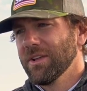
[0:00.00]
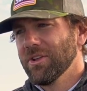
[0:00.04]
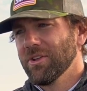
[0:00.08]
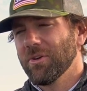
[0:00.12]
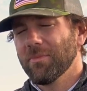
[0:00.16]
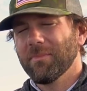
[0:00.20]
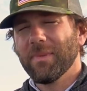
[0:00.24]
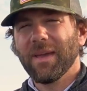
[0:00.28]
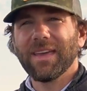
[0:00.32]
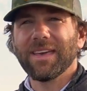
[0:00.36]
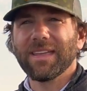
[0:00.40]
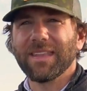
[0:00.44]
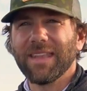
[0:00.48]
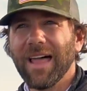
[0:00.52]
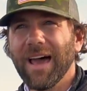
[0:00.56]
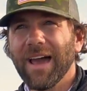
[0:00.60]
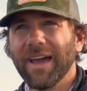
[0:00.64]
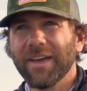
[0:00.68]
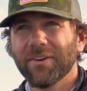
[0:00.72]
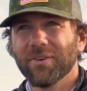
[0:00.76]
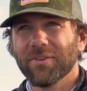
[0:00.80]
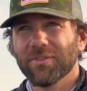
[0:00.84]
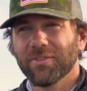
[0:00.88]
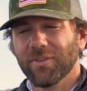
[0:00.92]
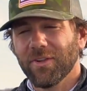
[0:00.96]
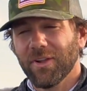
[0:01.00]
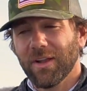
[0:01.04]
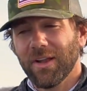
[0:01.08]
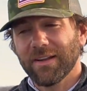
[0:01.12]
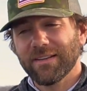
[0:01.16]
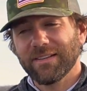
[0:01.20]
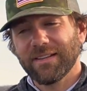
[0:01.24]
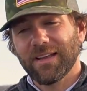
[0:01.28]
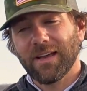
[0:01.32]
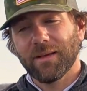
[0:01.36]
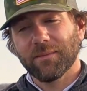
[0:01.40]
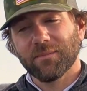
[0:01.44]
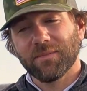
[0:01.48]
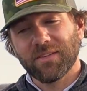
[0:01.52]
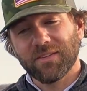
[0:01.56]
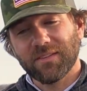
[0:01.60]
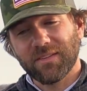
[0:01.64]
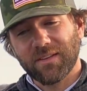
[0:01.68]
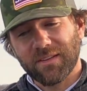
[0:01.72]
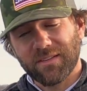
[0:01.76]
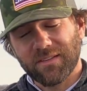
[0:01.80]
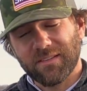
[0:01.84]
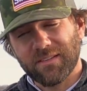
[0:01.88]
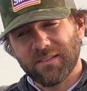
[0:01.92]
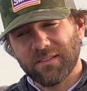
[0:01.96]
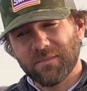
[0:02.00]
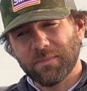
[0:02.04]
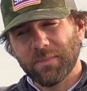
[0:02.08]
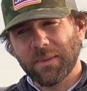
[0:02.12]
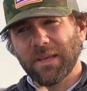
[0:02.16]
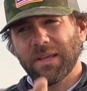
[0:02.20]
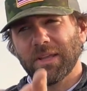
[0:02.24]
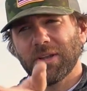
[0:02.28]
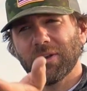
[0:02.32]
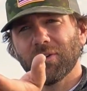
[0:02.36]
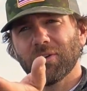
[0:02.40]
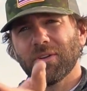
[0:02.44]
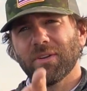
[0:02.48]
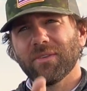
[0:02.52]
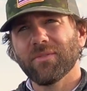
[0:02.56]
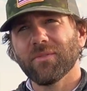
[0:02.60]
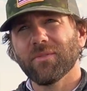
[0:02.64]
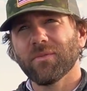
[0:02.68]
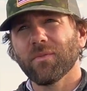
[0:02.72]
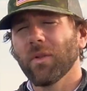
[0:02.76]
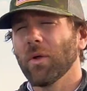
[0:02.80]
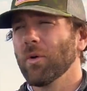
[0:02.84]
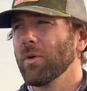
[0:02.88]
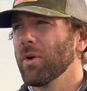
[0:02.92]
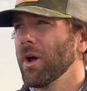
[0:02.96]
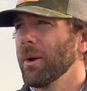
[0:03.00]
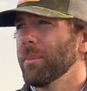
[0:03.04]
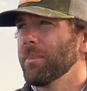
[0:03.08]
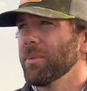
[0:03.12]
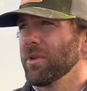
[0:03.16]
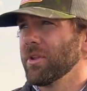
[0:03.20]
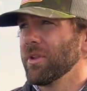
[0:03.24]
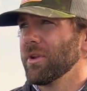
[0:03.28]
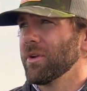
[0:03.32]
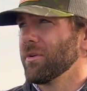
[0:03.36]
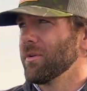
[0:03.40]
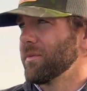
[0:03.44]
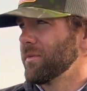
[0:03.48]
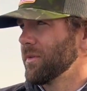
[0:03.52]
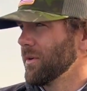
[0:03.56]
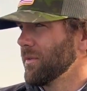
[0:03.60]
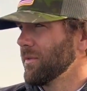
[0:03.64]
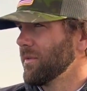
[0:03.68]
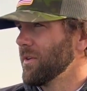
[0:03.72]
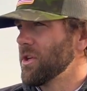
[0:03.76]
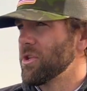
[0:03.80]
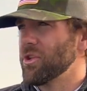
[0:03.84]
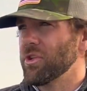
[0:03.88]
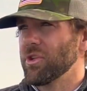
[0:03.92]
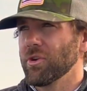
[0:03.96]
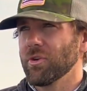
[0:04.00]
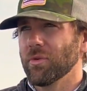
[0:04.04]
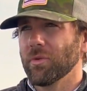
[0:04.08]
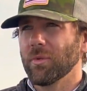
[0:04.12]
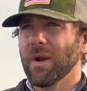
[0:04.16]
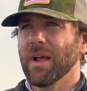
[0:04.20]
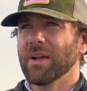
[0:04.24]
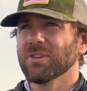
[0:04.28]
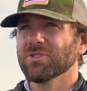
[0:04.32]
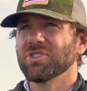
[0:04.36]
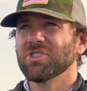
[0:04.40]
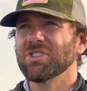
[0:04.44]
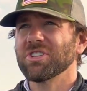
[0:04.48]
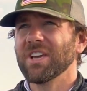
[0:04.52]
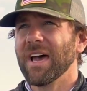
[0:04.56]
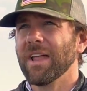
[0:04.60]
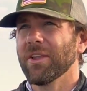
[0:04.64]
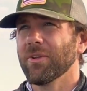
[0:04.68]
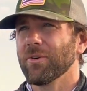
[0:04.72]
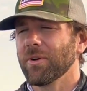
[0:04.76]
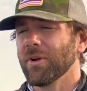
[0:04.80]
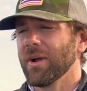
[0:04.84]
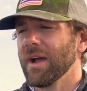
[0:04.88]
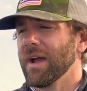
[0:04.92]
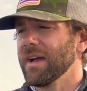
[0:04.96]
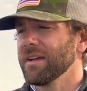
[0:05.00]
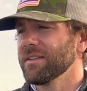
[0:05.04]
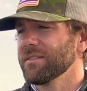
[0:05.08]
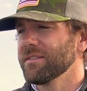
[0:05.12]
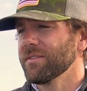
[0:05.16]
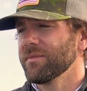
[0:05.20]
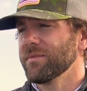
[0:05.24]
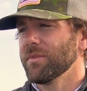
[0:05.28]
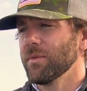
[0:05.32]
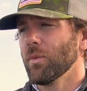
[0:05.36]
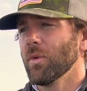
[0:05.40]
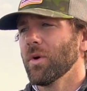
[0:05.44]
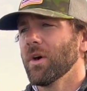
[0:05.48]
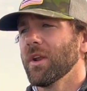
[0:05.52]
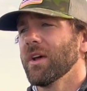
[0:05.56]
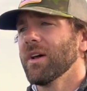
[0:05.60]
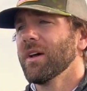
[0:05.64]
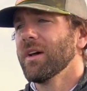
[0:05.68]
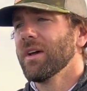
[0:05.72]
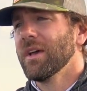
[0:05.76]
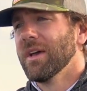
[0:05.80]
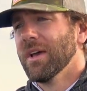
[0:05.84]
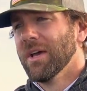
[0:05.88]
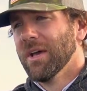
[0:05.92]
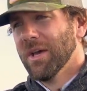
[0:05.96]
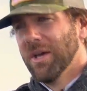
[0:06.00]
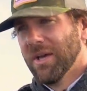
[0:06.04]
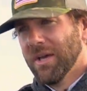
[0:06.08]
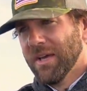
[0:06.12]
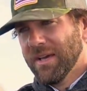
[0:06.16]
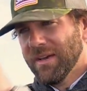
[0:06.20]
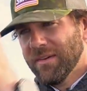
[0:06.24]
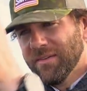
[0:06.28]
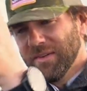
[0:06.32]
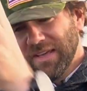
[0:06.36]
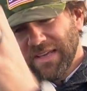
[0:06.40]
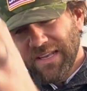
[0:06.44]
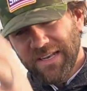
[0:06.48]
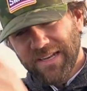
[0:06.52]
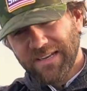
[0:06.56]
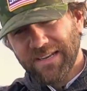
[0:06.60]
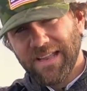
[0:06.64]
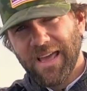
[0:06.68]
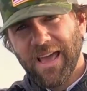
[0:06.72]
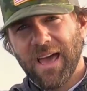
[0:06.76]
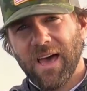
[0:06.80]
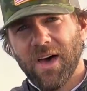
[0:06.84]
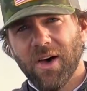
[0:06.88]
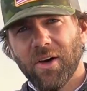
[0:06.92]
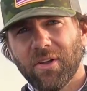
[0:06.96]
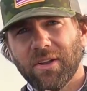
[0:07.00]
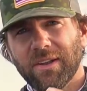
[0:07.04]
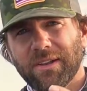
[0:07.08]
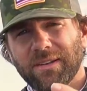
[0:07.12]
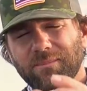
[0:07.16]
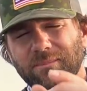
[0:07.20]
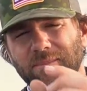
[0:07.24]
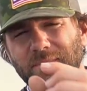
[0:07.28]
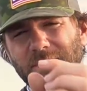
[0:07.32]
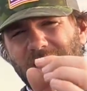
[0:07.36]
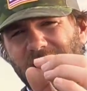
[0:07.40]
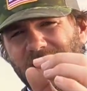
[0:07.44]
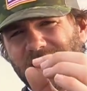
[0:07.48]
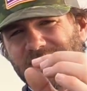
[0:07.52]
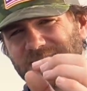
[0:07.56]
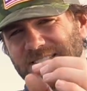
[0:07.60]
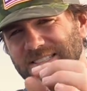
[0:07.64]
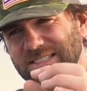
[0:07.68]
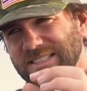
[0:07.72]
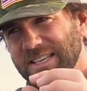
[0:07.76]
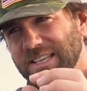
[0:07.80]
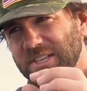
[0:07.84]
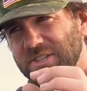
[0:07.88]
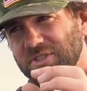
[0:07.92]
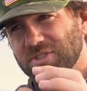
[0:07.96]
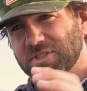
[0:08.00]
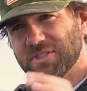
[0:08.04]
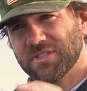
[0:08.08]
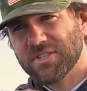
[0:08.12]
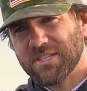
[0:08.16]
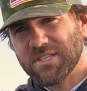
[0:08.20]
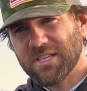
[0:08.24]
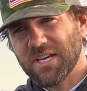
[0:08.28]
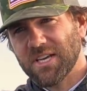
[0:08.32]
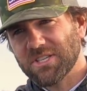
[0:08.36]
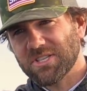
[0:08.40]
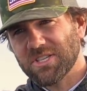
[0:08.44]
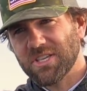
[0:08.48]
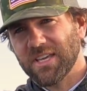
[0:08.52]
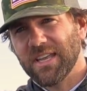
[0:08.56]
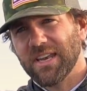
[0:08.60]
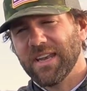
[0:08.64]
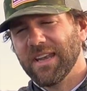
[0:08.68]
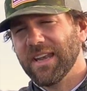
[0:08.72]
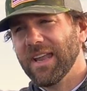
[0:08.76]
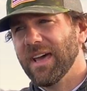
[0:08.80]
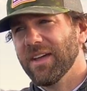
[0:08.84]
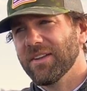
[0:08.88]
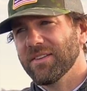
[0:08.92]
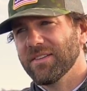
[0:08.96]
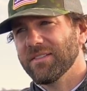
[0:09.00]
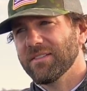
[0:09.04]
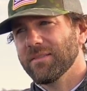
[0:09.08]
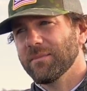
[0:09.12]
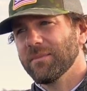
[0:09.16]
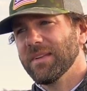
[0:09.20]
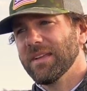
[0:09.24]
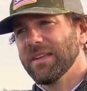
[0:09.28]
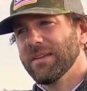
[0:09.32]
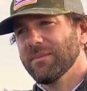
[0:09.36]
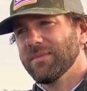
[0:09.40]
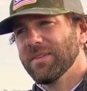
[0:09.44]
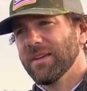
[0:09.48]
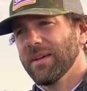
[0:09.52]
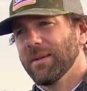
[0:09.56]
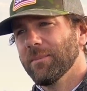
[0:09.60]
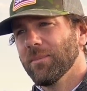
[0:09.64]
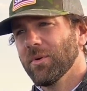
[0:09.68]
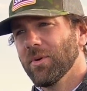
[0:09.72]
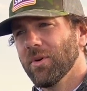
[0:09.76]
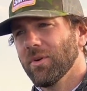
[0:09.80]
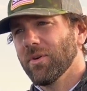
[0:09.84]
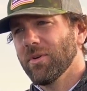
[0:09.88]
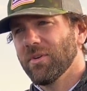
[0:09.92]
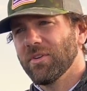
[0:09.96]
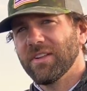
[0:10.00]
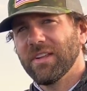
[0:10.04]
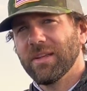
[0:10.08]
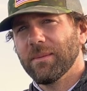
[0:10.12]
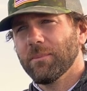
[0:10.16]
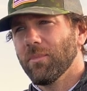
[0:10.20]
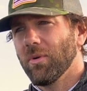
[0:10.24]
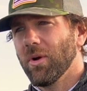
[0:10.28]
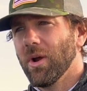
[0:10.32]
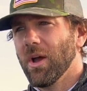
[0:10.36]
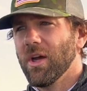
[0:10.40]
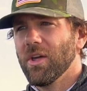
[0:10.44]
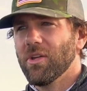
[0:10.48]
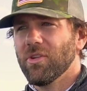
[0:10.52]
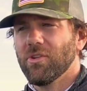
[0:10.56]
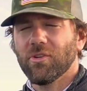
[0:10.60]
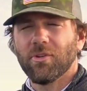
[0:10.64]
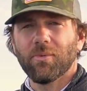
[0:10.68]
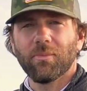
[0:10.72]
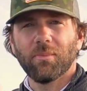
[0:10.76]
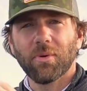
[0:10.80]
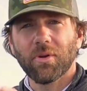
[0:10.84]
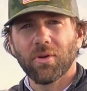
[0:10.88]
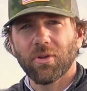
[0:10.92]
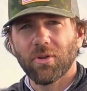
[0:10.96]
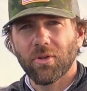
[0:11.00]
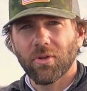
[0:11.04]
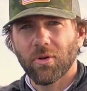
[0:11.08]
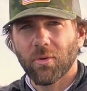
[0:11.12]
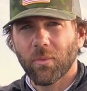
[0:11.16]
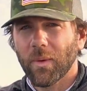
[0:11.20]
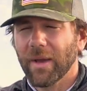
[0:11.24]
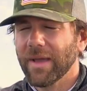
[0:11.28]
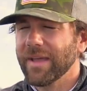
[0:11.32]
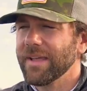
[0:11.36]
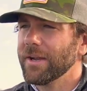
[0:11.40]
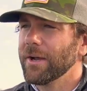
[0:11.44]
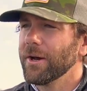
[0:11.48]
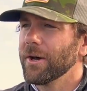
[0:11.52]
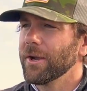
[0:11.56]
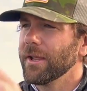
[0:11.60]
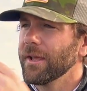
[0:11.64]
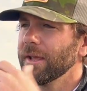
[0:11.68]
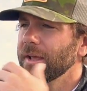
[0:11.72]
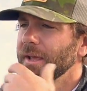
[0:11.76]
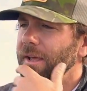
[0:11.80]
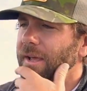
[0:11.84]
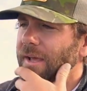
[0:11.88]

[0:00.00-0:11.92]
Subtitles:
make it lighter, so a lot of times it's going to suspend or even float up a little if you're fishing around shallow grass. If you want to get it down and make it sink just a touch and get it down in some deep timber or deep brush, you can put a little weight on it.